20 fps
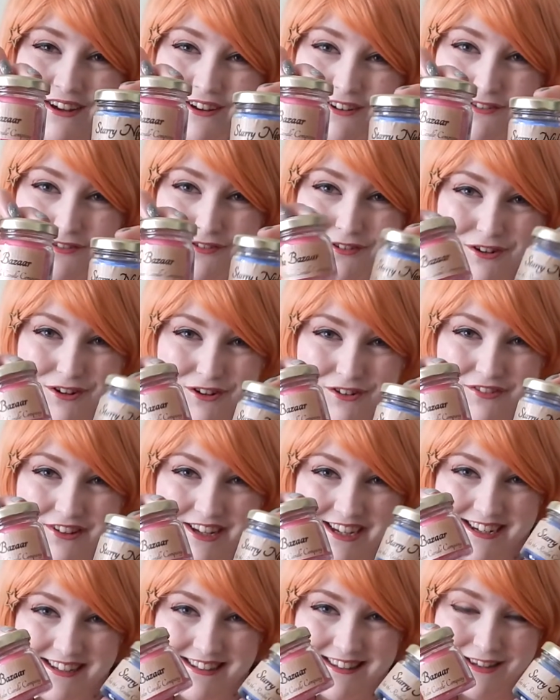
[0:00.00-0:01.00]
for
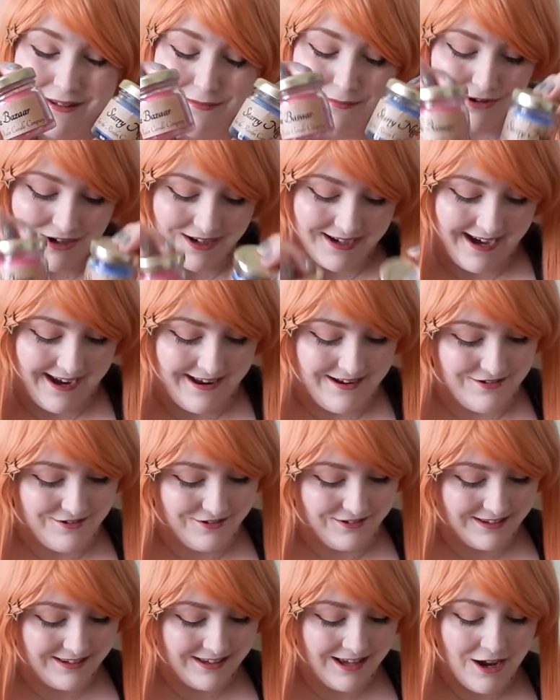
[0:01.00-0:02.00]
the smaller
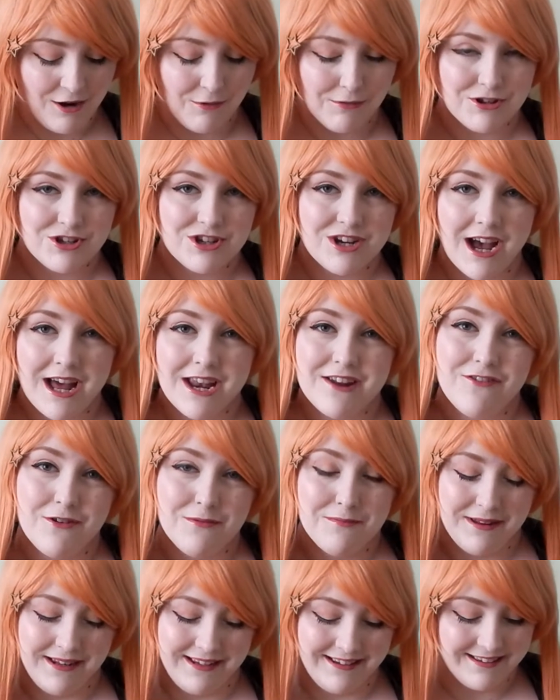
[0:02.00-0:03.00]
candles, which are kind of
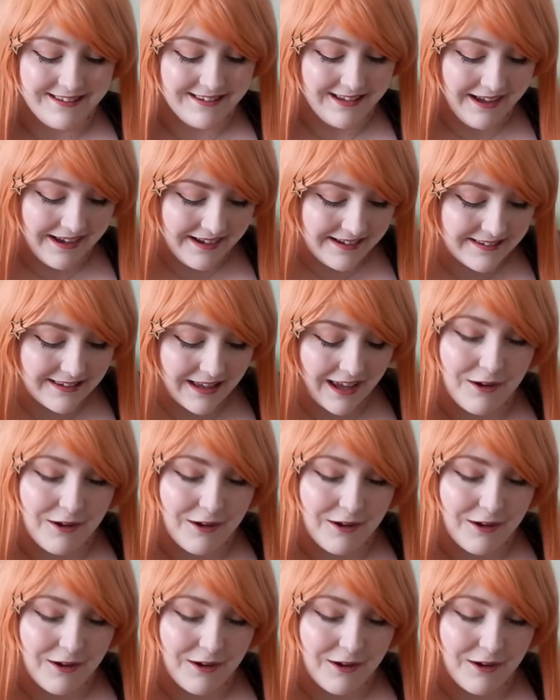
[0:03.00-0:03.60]
a mini size.